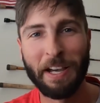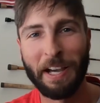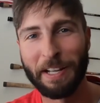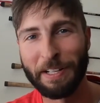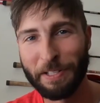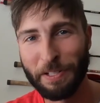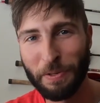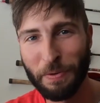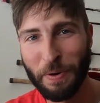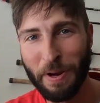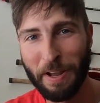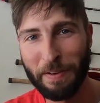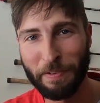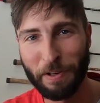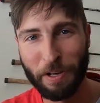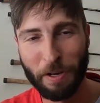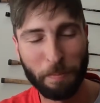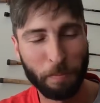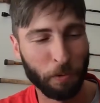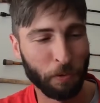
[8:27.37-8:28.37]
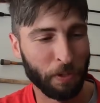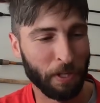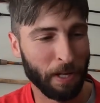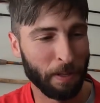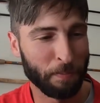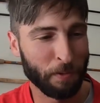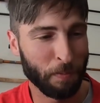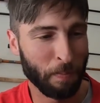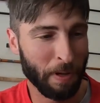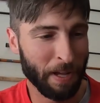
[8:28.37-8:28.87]
I do have a couple
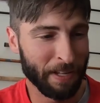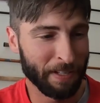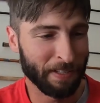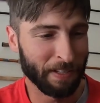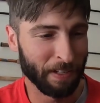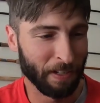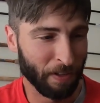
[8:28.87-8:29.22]
Depth baits,